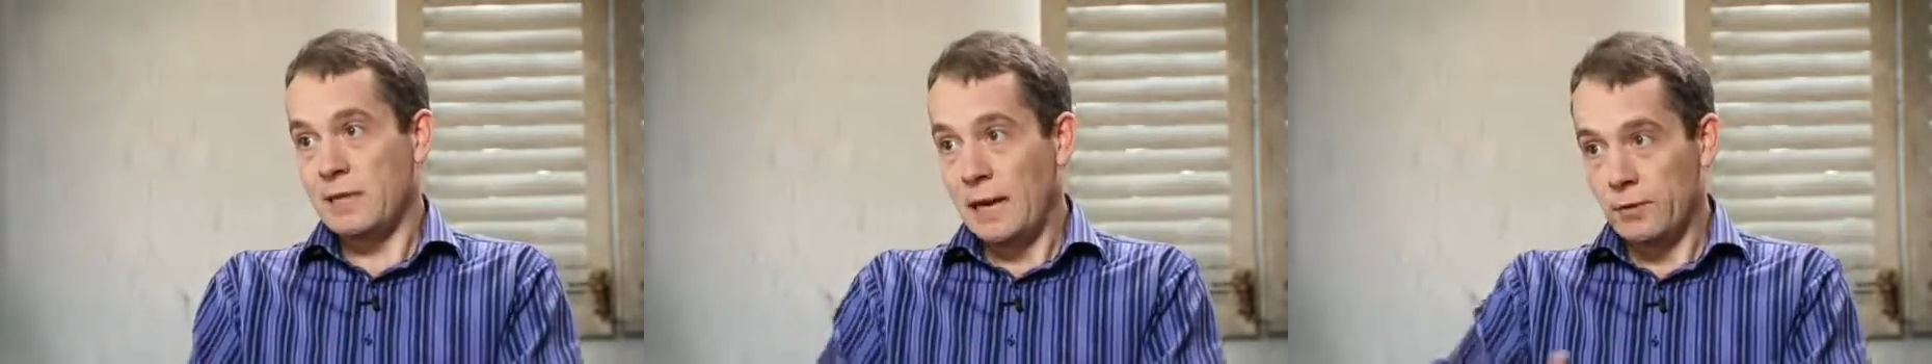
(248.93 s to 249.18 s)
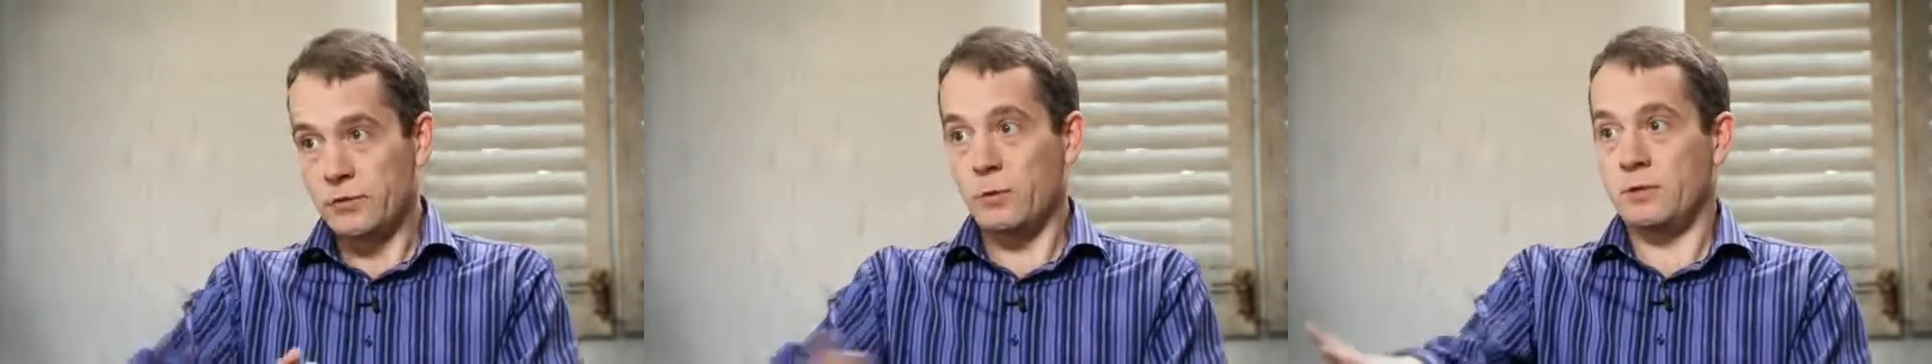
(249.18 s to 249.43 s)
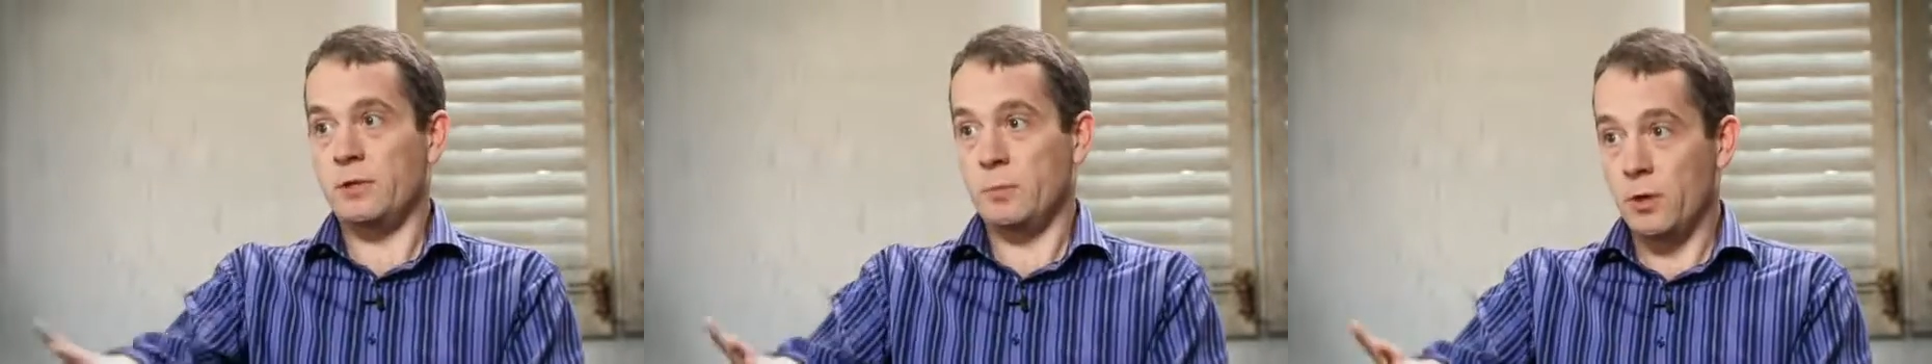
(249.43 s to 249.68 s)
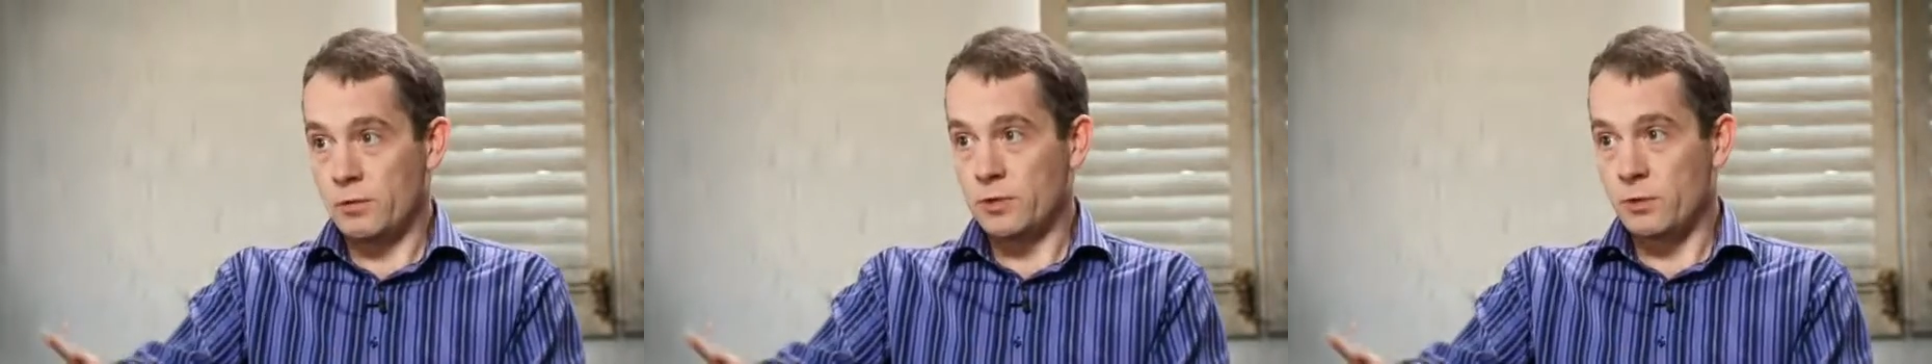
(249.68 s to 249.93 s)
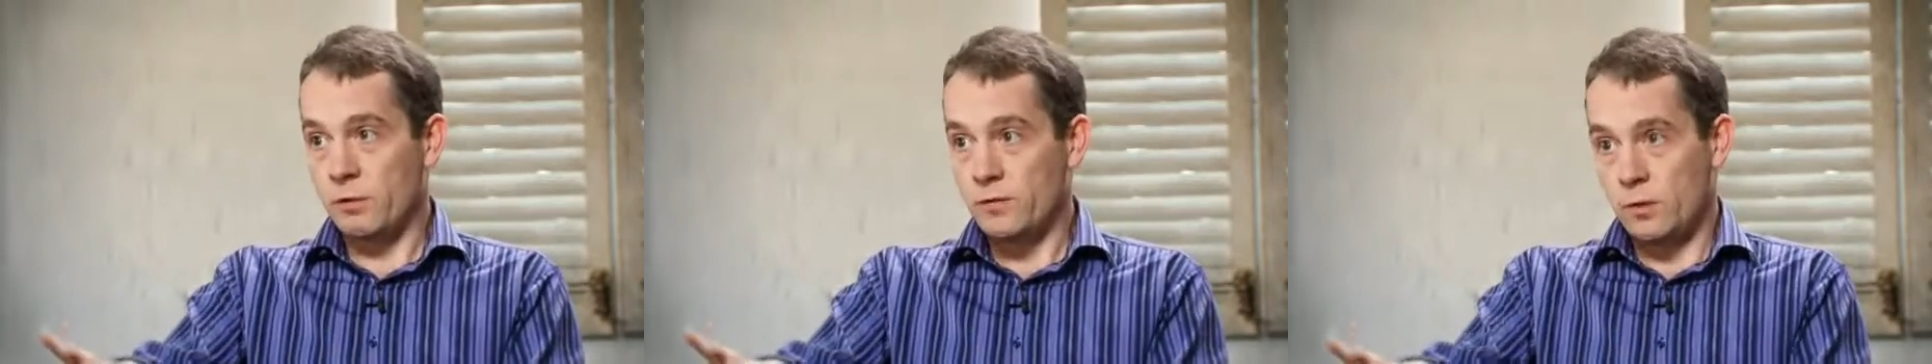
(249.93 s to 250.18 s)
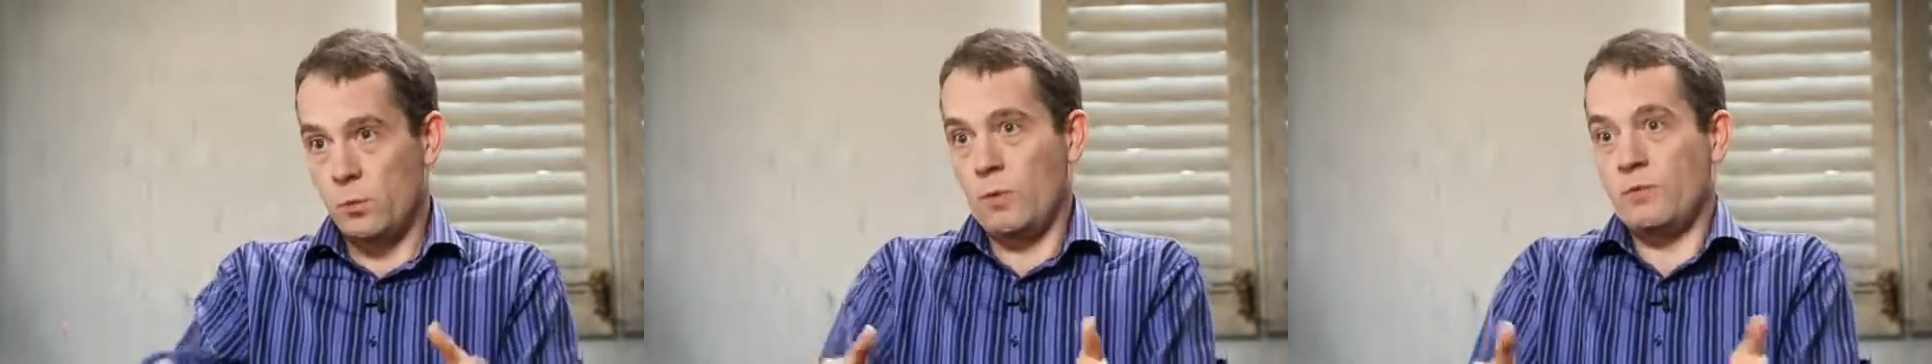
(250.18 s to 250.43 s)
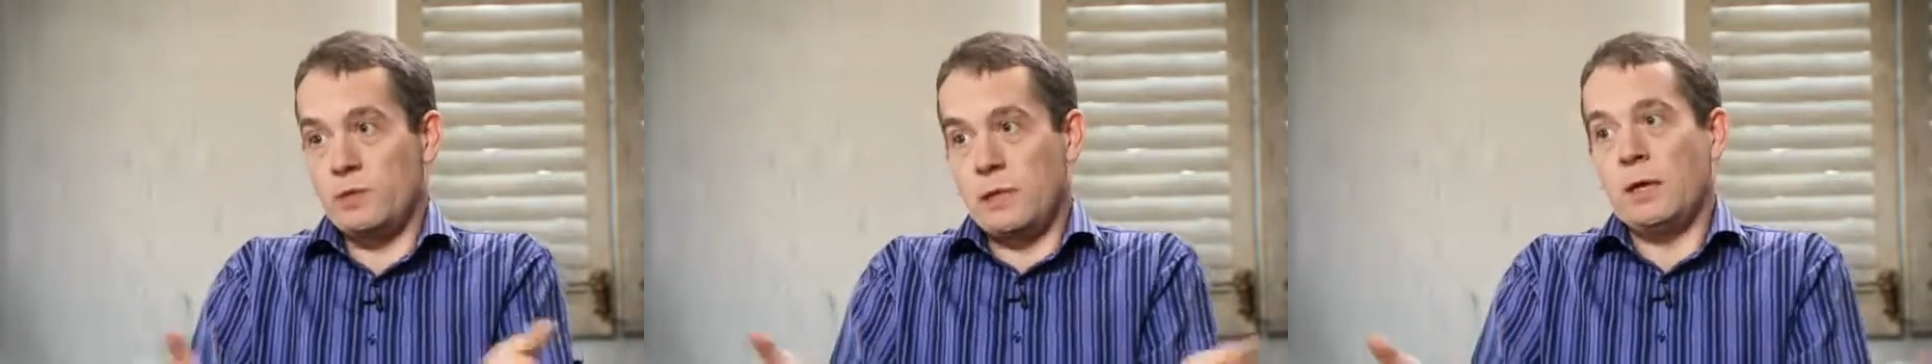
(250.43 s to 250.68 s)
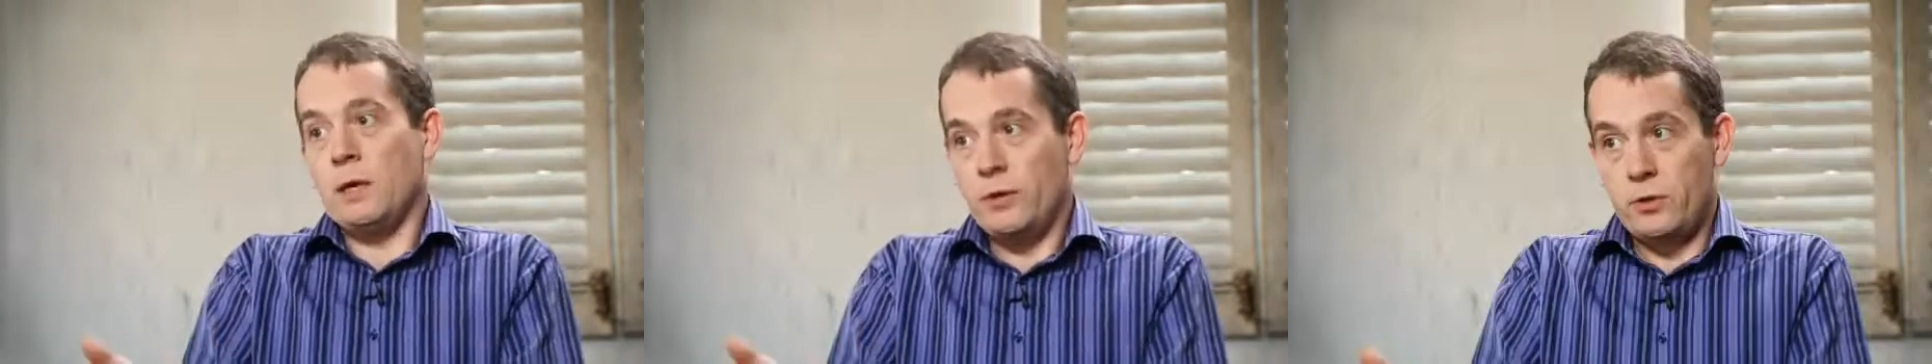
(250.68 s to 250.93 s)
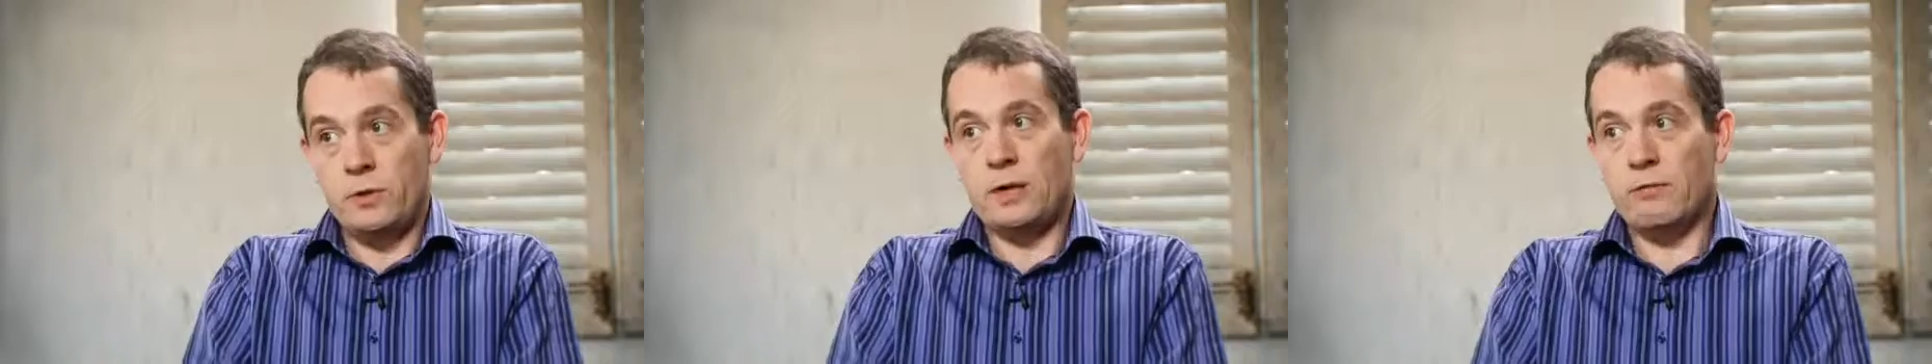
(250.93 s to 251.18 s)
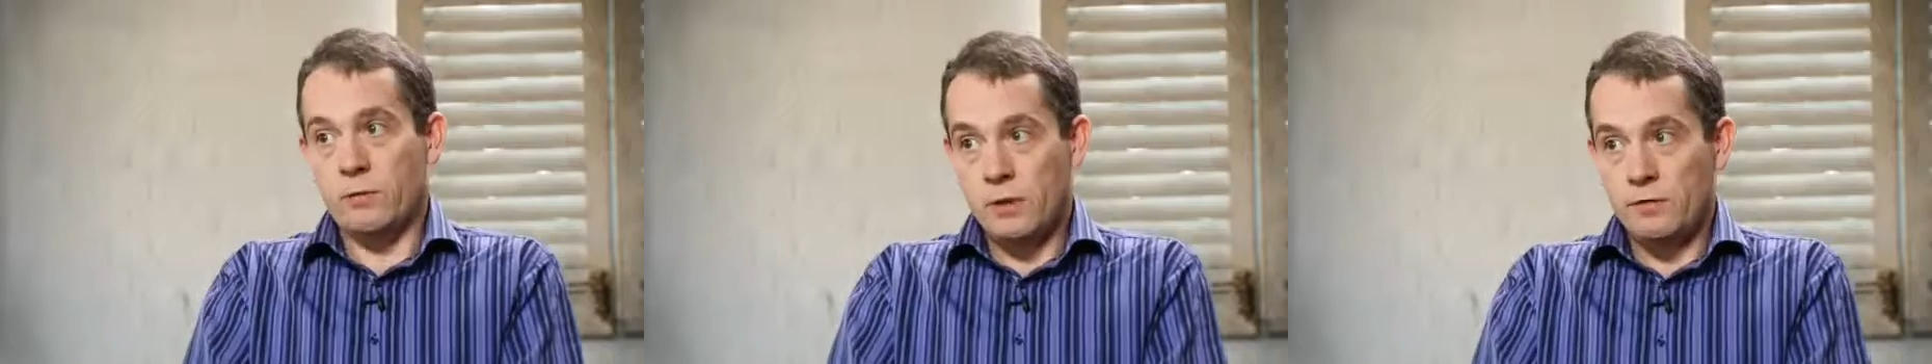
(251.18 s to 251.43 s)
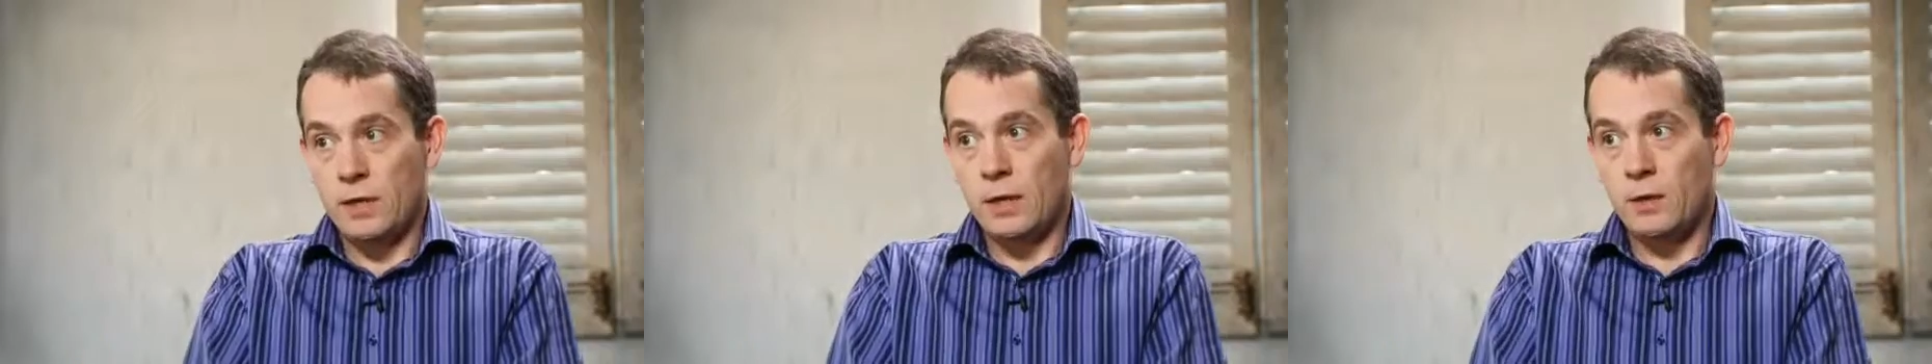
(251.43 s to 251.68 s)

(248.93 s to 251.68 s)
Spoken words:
outsource it to Microsoft, who obviously do that for a living,